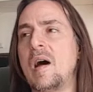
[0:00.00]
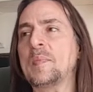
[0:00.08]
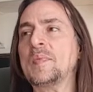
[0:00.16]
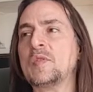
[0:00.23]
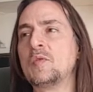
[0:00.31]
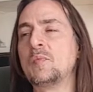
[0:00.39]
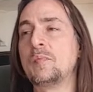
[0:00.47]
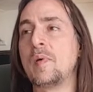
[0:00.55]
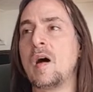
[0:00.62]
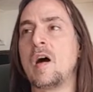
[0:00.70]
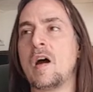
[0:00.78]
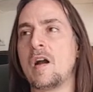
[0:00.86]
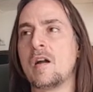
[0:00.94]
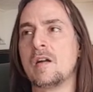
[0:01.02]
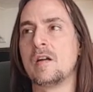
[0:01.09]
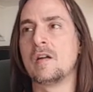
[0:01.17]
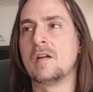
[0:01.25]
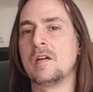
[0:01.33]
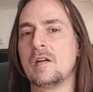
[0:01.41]
up to par
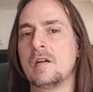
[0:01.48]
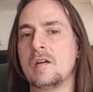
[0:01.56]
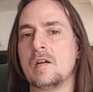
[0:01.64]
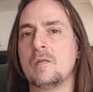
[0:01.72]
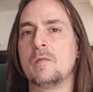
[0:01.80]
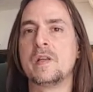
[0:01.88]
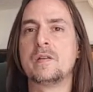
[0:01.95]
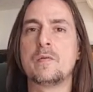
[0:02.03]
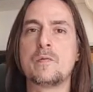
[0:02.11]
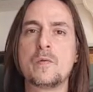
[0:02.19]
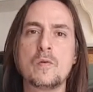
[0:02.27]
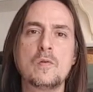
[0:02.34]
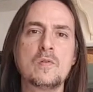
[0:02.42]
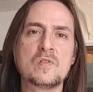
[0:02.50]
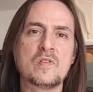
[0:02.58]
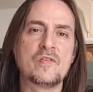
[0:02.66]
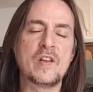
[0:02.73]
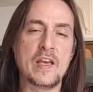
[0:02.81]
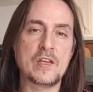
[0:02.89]
with the rules
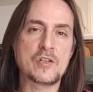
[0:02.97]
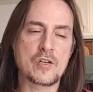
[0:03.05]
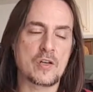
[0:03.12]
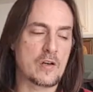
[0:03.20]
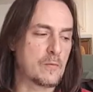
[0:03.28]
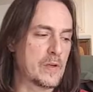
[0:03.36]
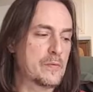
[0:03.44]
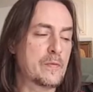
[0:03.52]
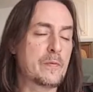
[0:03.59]
of nature, with